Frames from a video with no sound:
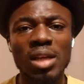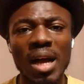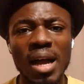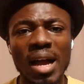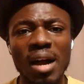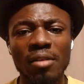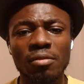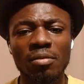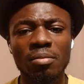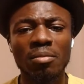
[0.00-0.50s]
I
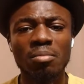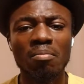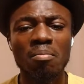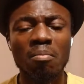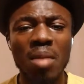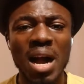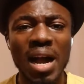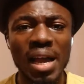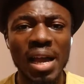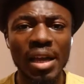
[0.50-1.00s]
have
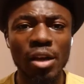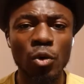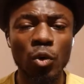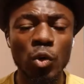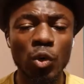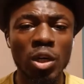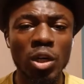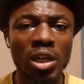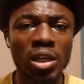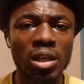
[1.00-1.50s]
my
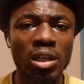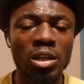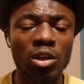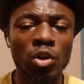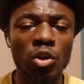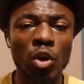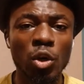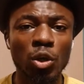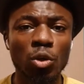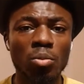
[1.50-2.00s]
own
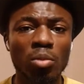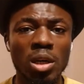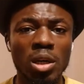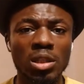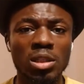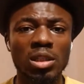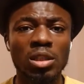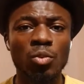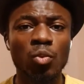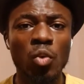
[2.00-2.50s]

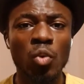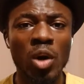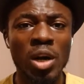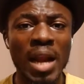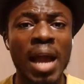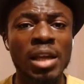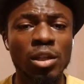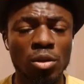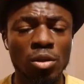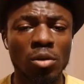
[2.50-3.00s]
document, the one
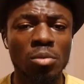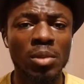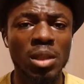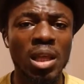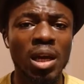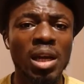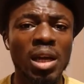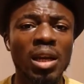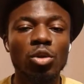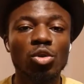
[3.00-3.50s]
I
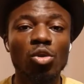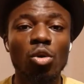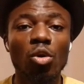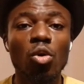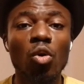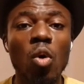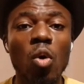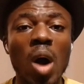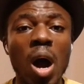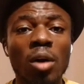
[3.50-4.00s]
submitted.
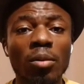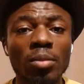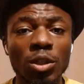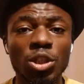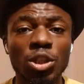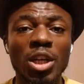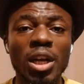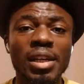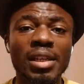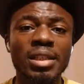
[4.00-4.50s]
So I'll be
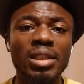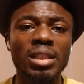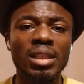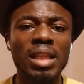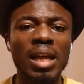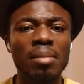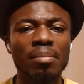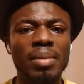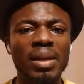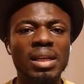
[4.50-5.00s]
sharing the
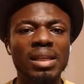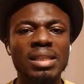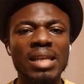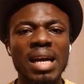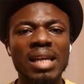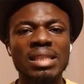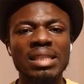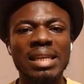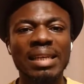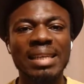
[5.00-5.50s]
template
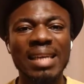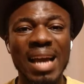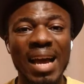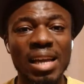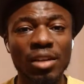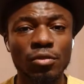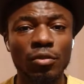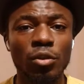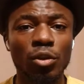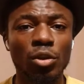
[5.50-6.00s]
as a
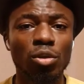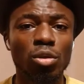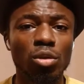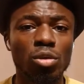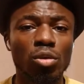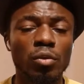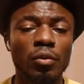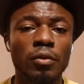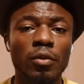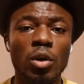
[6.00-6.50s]
guide for you
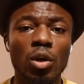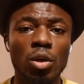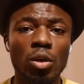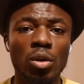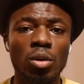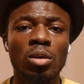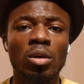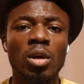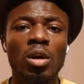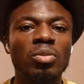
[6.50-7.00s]
to
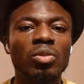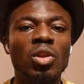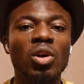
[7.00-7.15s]
follow.